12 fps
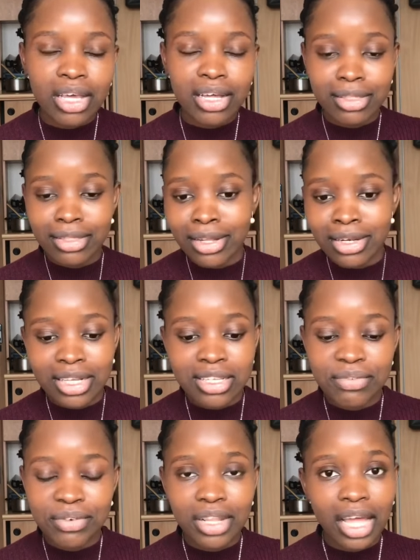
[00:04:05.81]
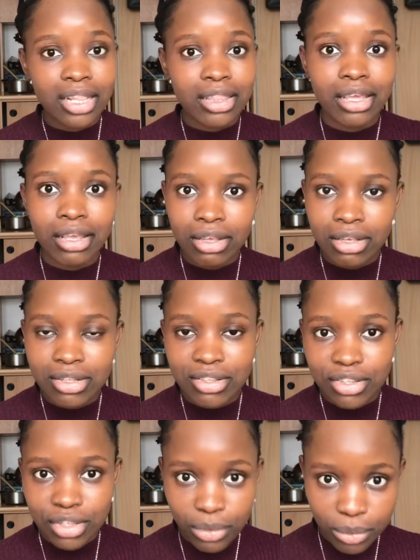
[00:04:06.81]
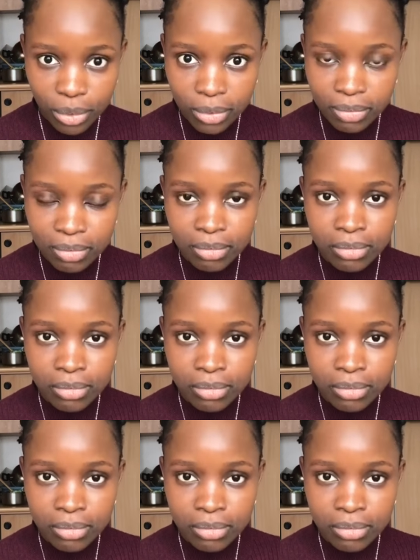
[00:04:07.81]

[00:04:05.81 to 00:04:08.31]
Attendance for that day, zero.